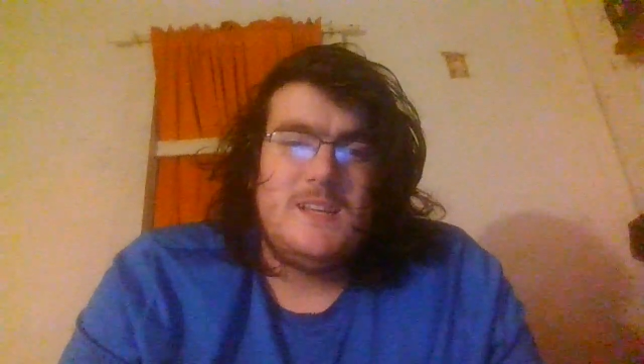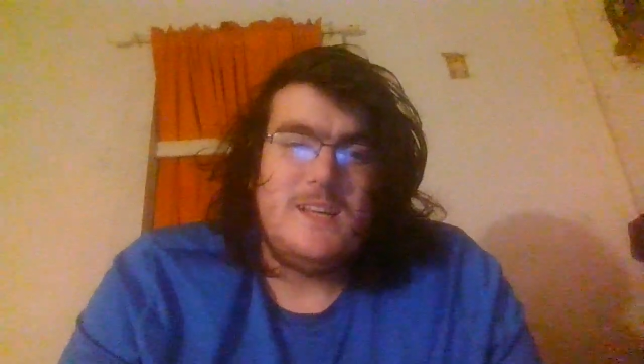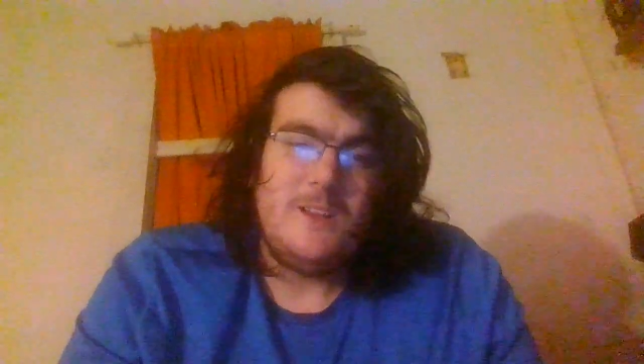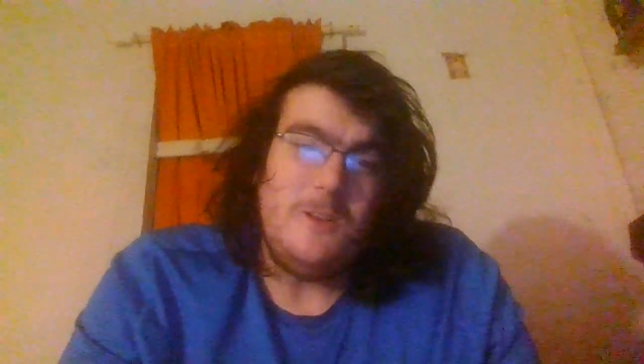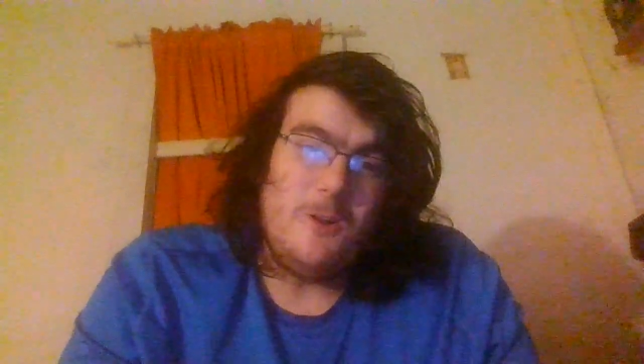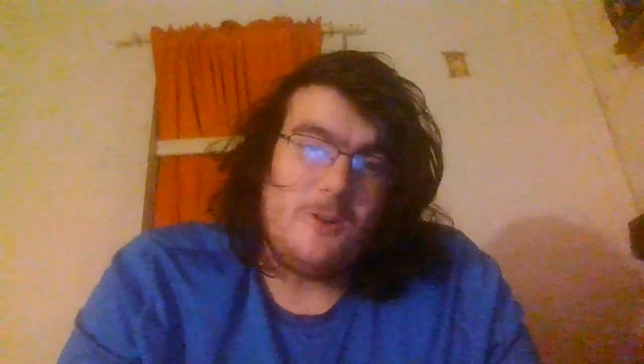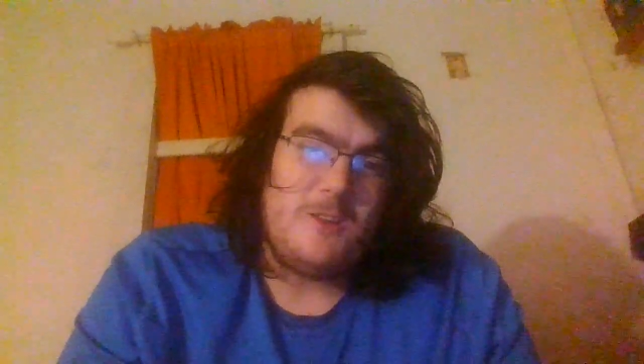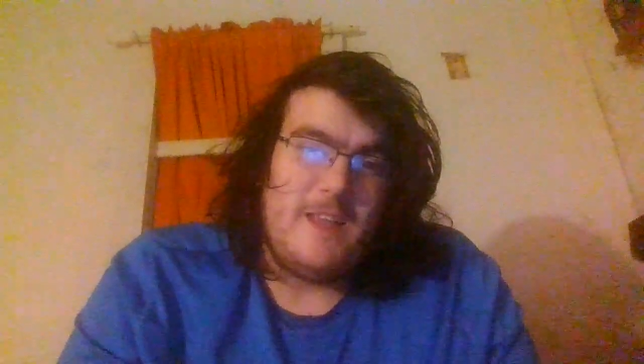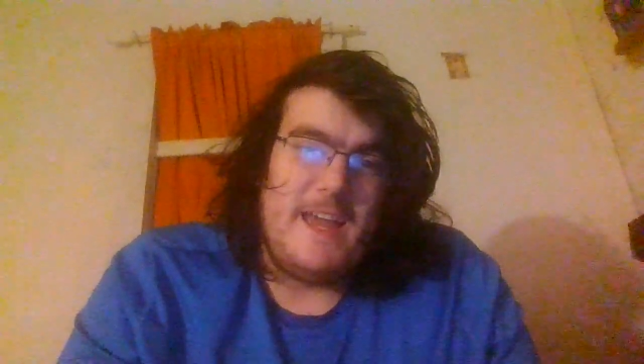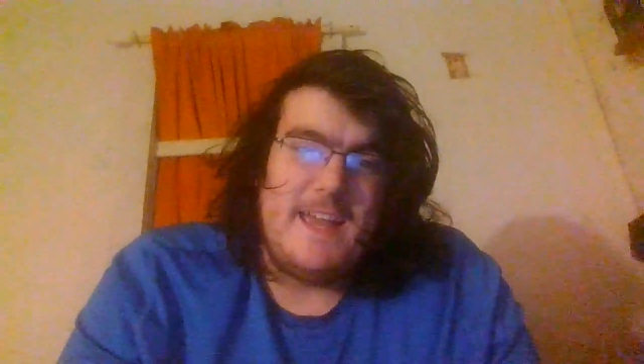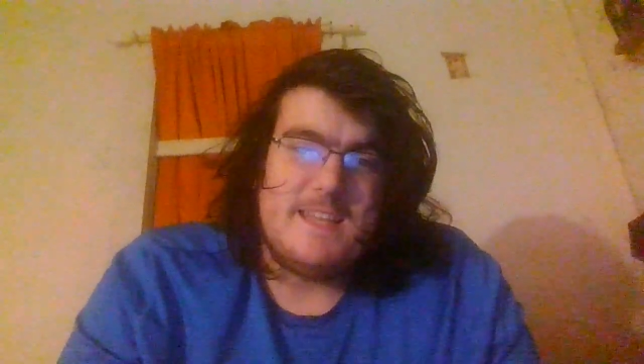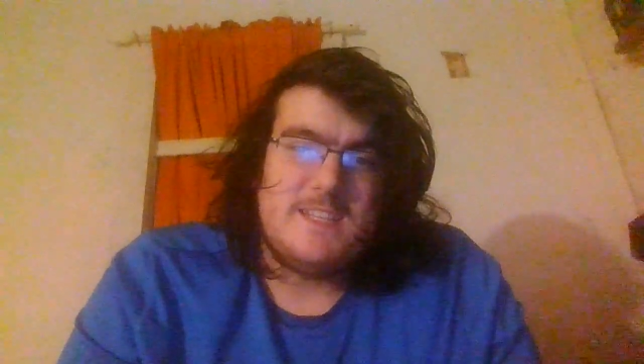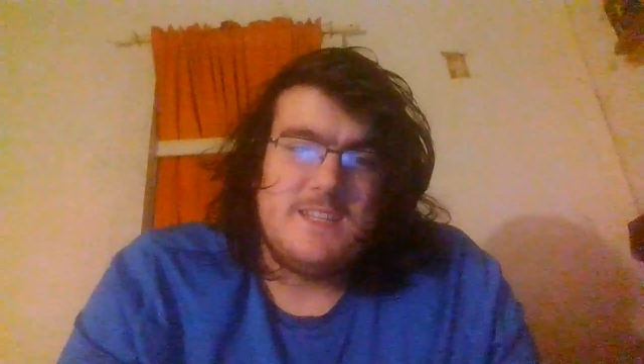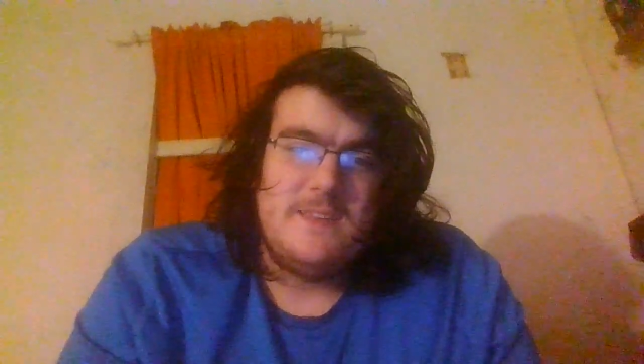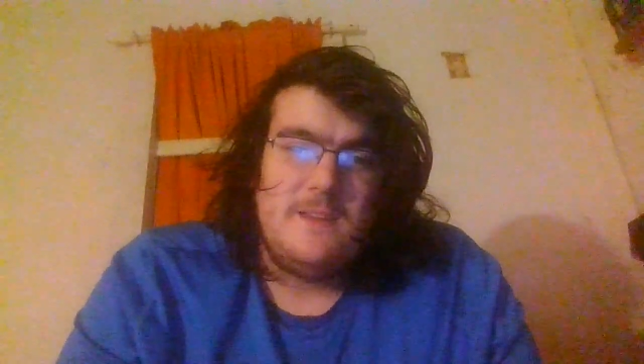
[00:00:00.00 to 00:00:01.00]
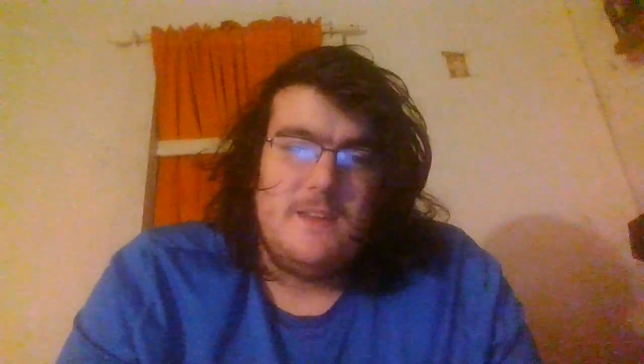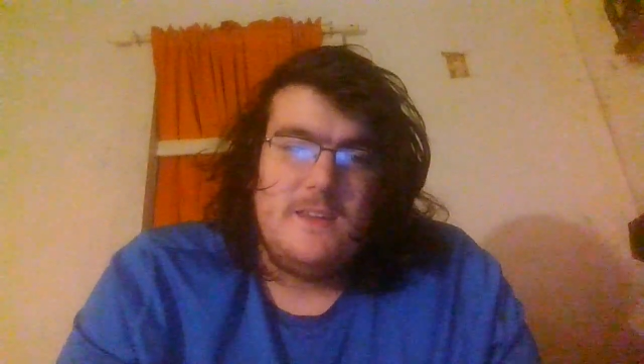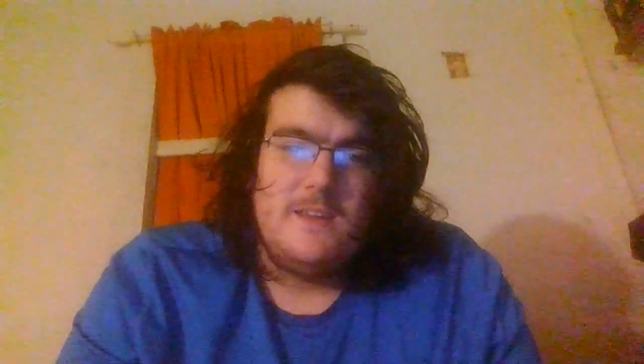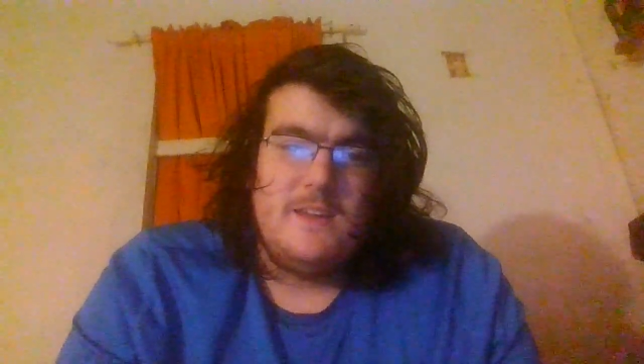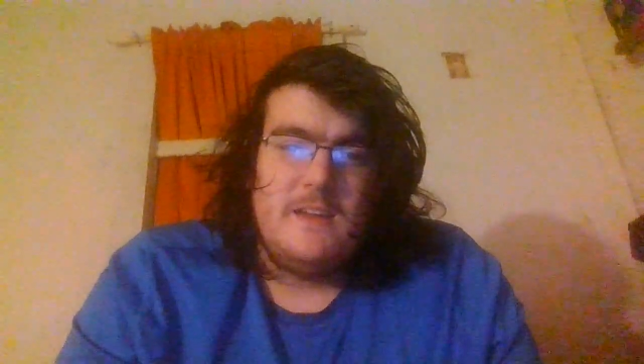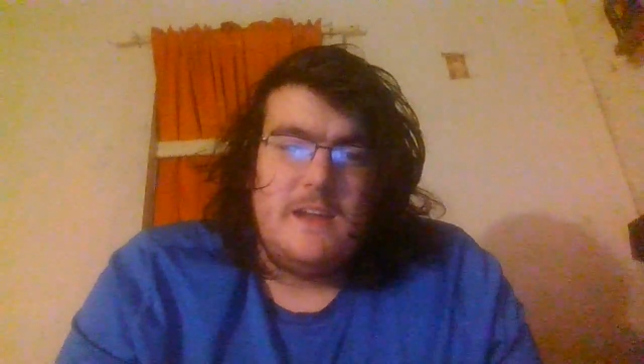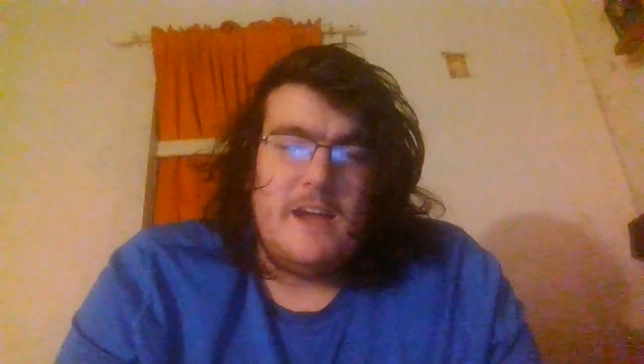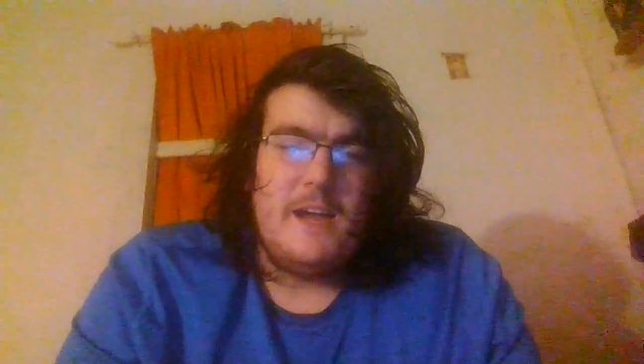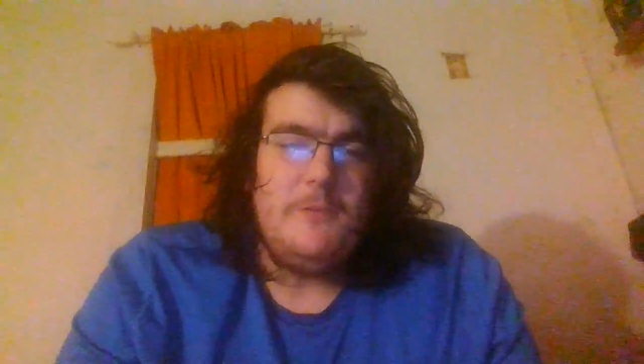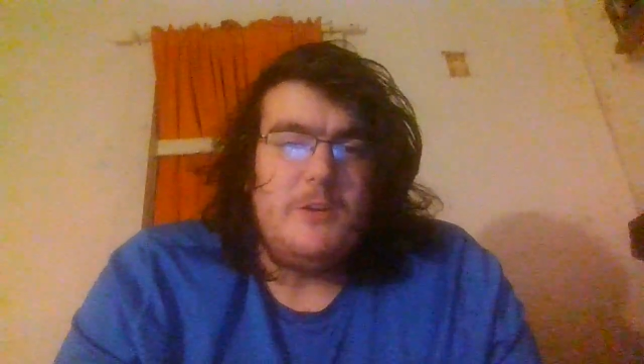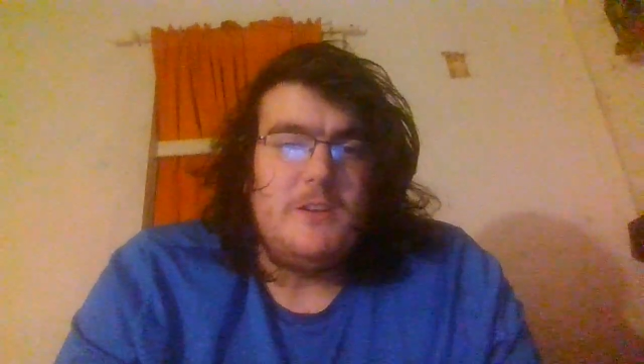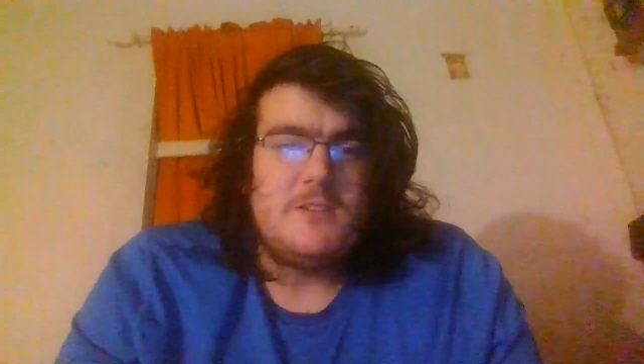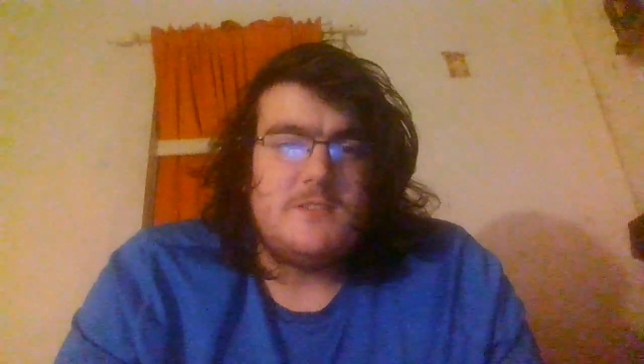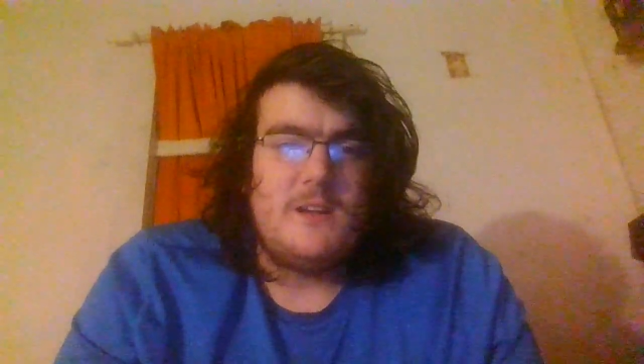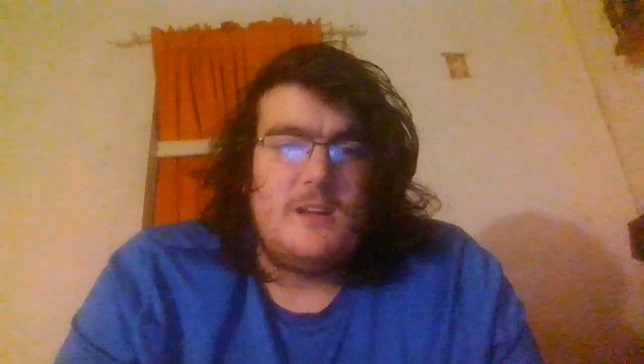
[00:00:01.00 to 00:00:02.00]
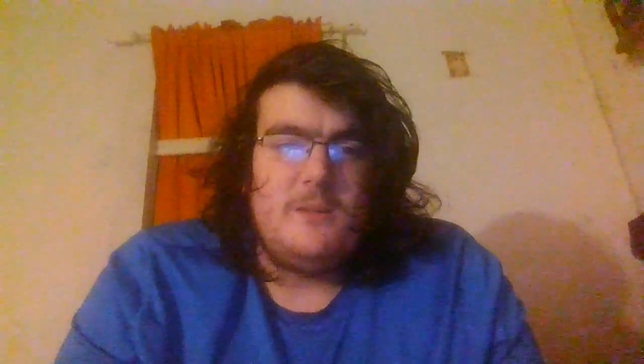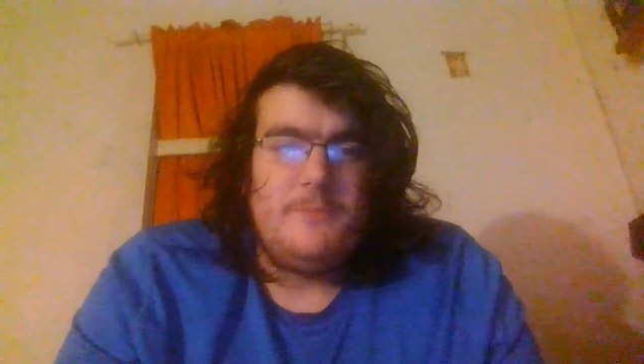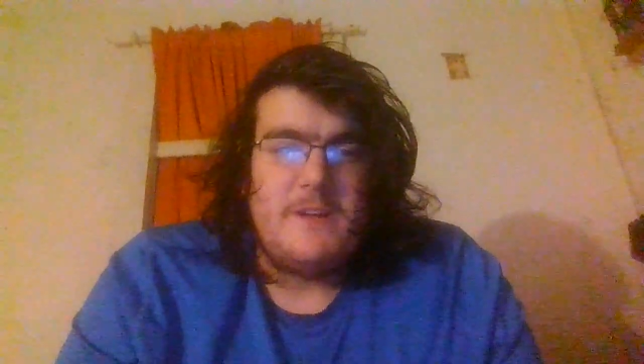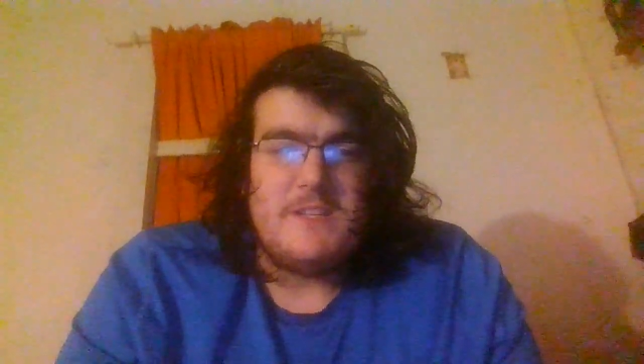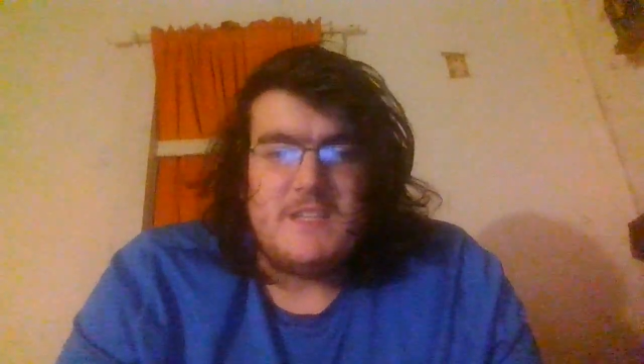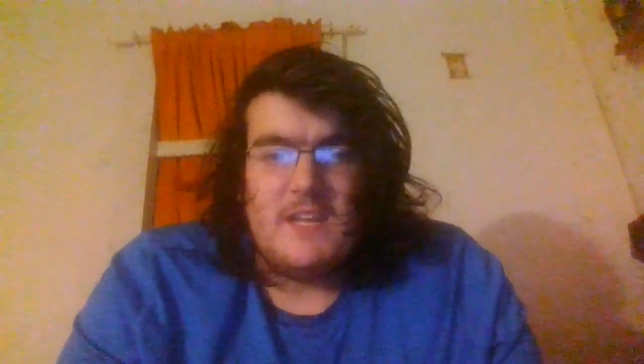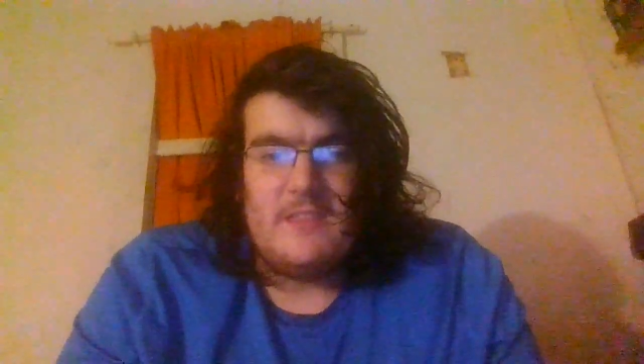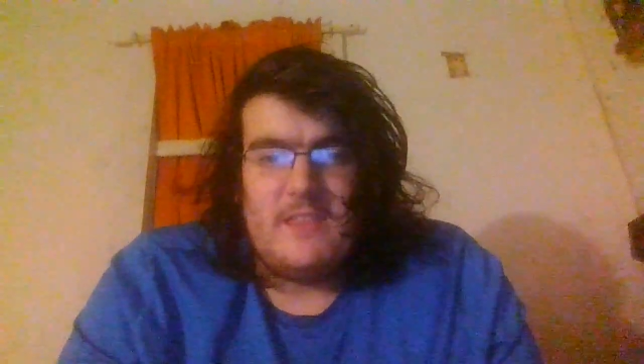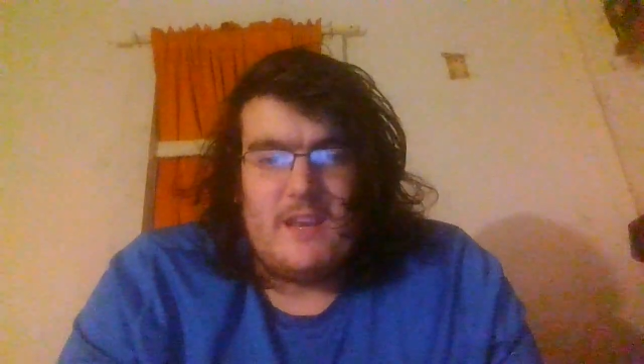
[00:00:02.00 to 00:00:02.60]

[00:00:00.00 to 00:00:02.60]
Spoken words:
Hello, class. I want to start out by saying